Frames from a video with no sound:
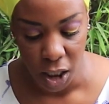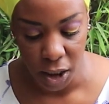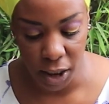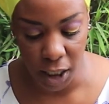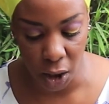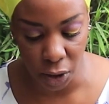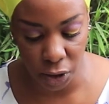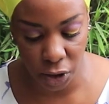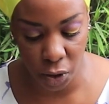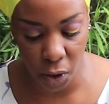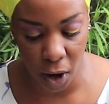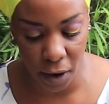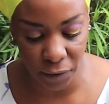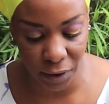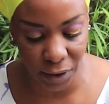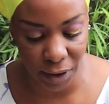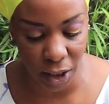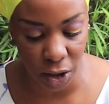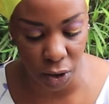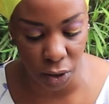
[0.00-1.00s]
tells you
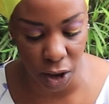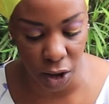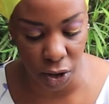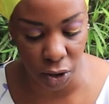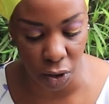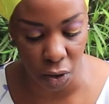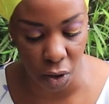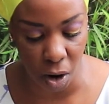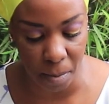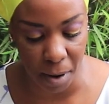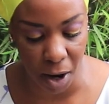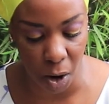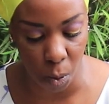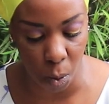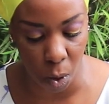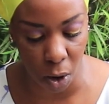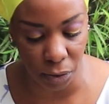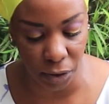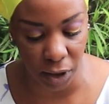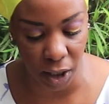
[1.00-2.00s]
everything you need to know about
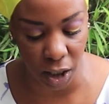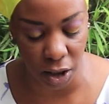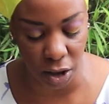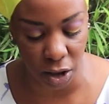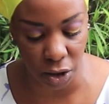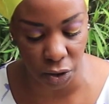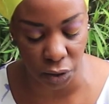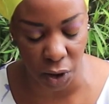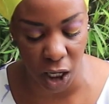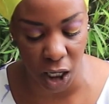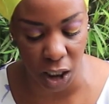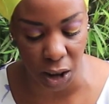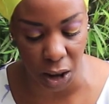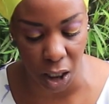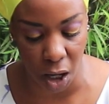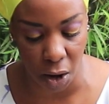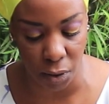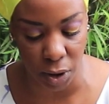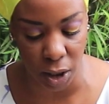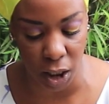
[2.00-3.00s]
what the industry is
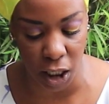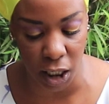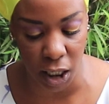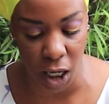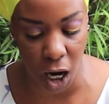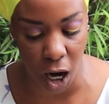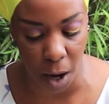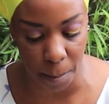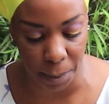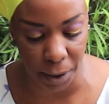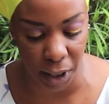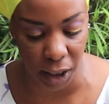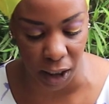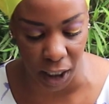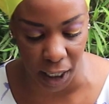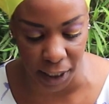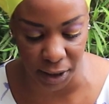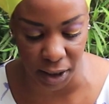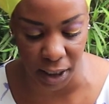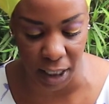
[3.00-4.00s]
currently up
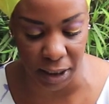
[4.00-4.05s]
against."